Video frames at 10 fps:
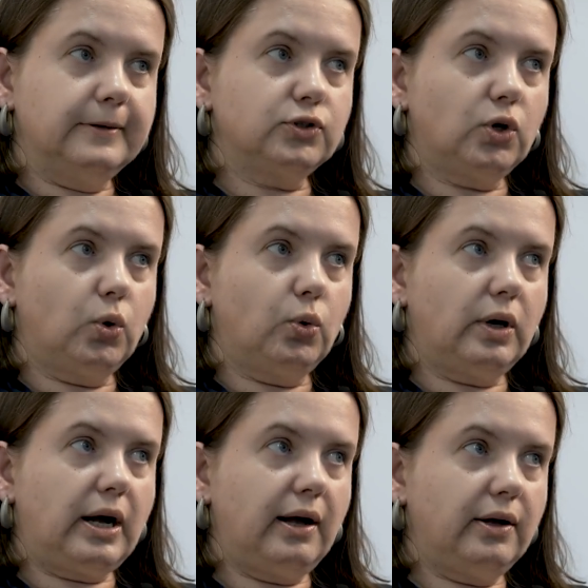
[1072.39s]

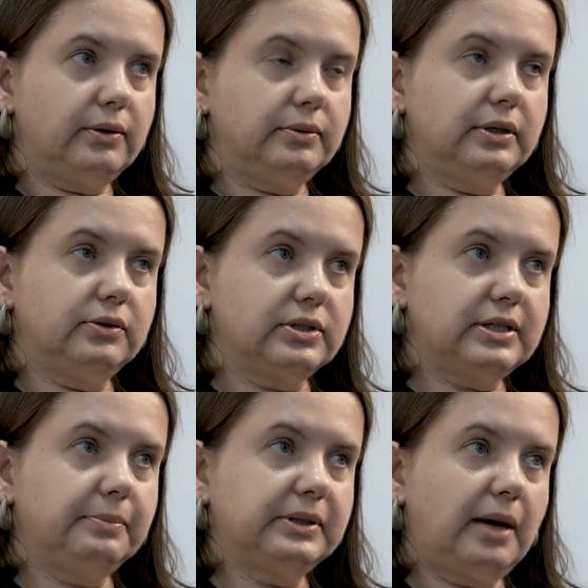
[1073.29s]
So at the
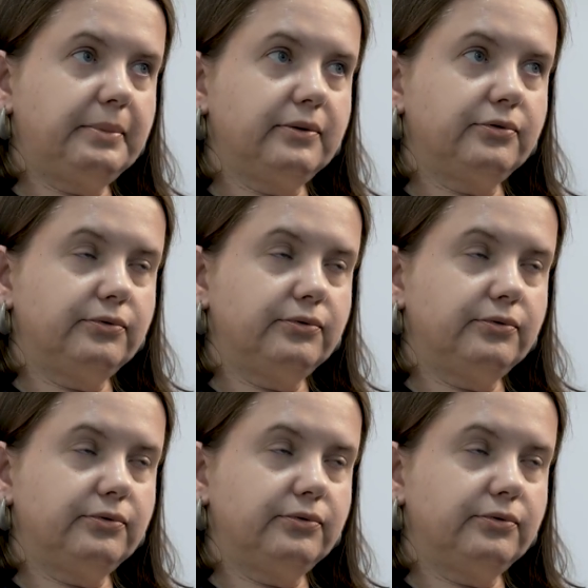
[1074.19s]
same time,